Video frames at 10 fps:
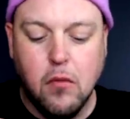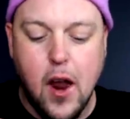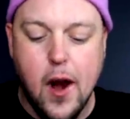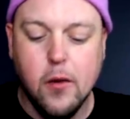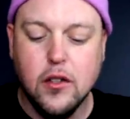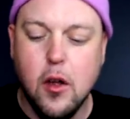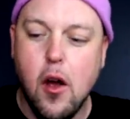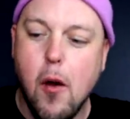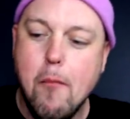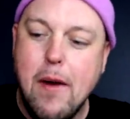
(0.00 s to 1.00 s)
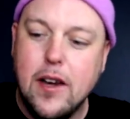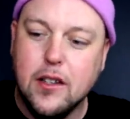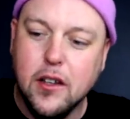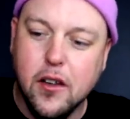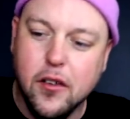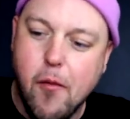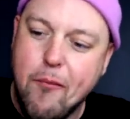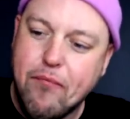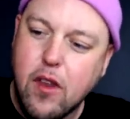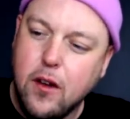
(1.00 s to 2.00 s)
And it was amazing because
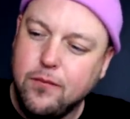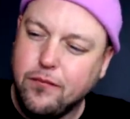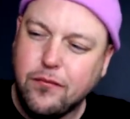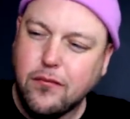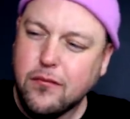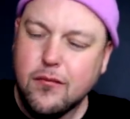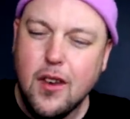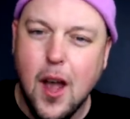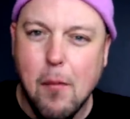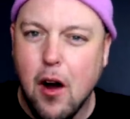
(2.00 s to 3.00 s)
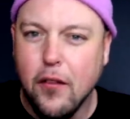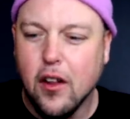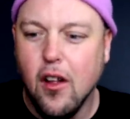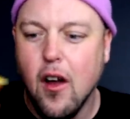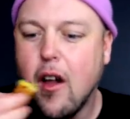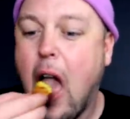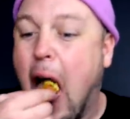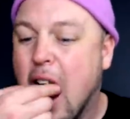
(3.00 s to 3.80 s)
I'm off the clock